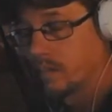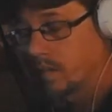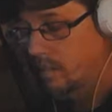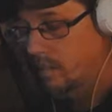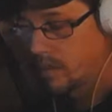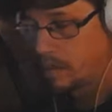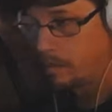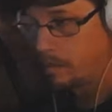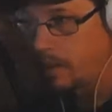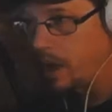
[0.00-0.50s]

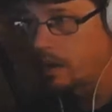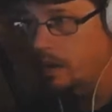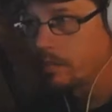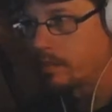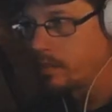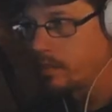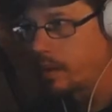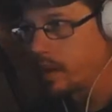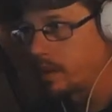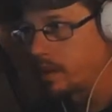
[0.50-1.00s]
On the
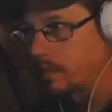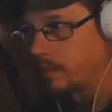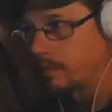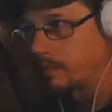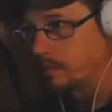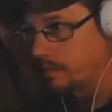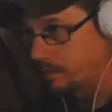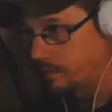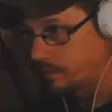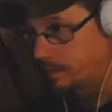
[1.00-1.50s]
bottom of
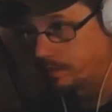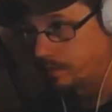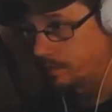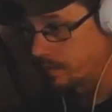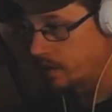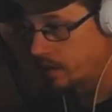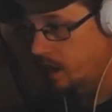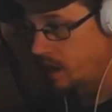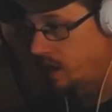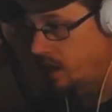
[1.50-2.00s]

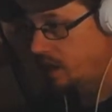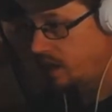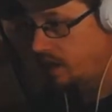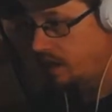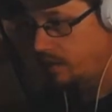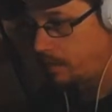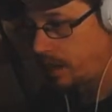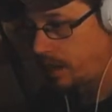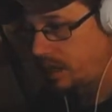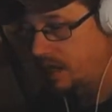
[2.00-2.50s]

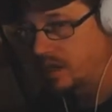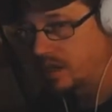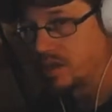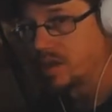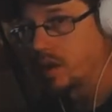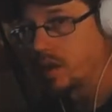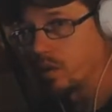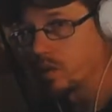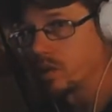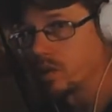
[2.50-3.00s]
my
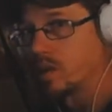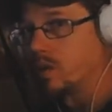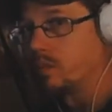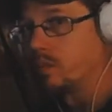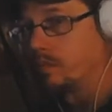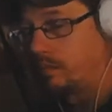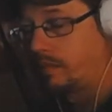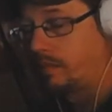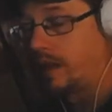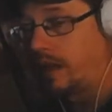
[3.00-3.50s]
kids knows too.
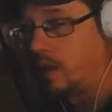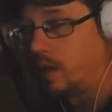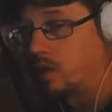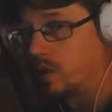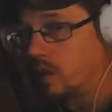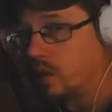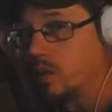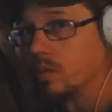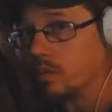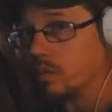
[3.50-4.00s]
They know
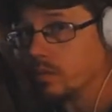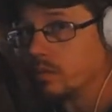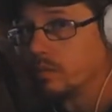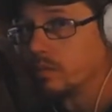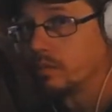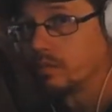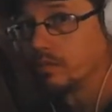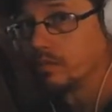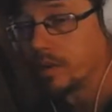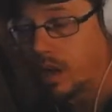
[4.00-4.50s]
too
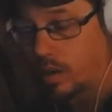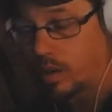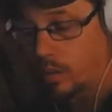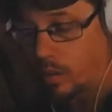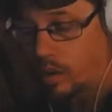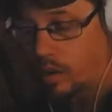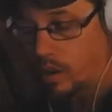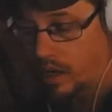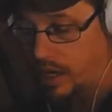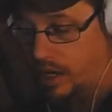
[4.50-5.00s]

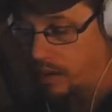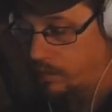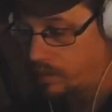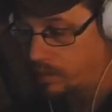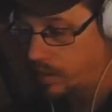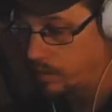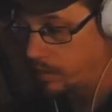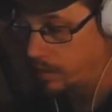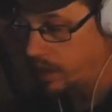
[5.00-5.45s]
where it came from,